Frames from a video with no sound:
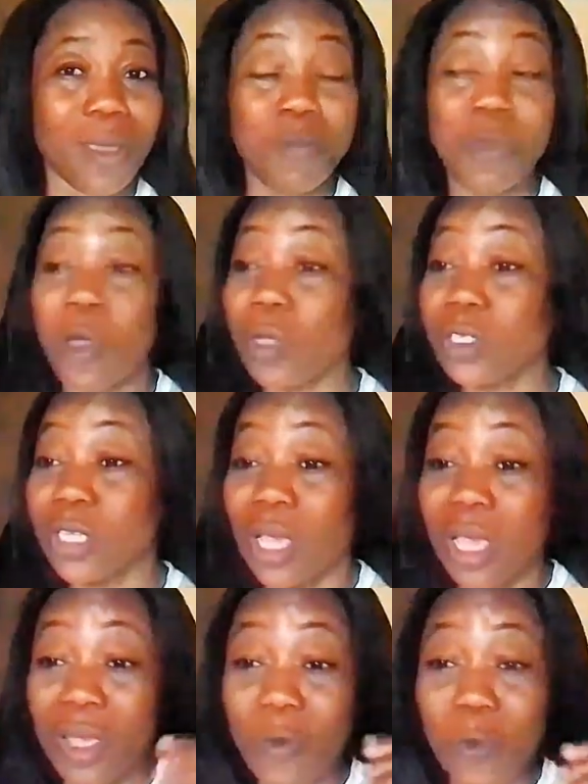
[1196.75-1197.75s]
Because
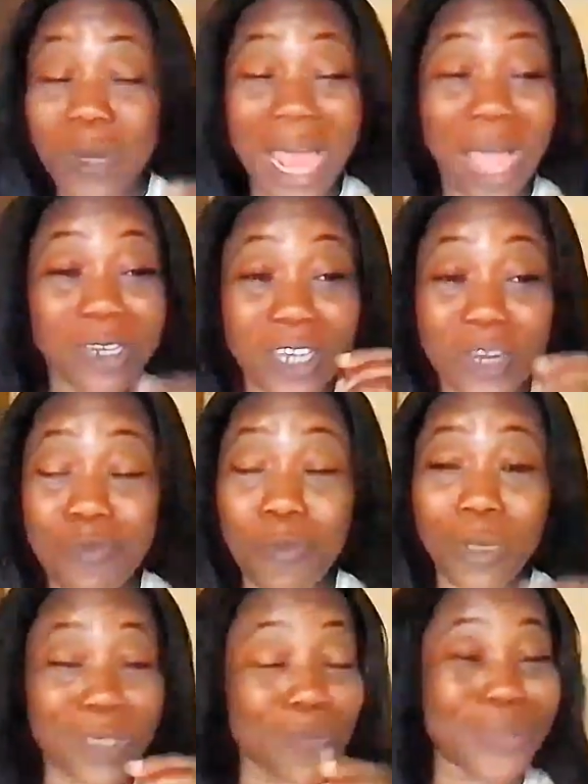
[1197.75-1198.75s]
now the
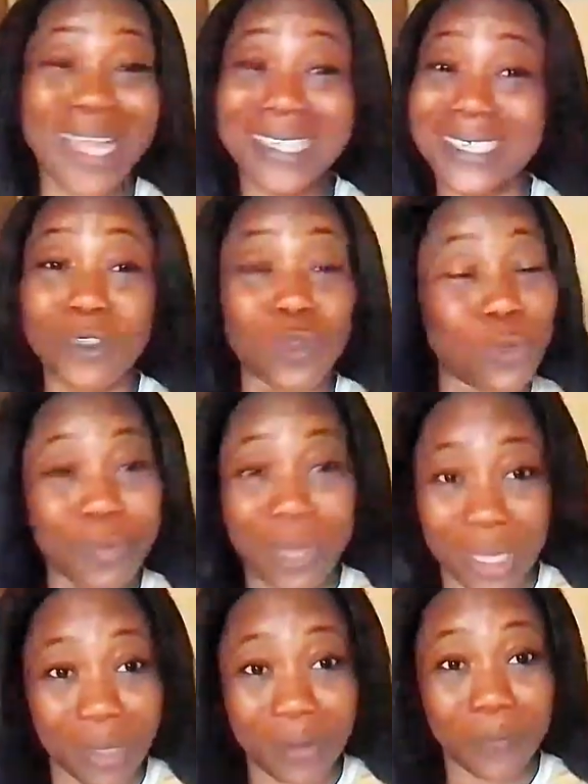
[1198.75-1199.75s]
most important thing to me,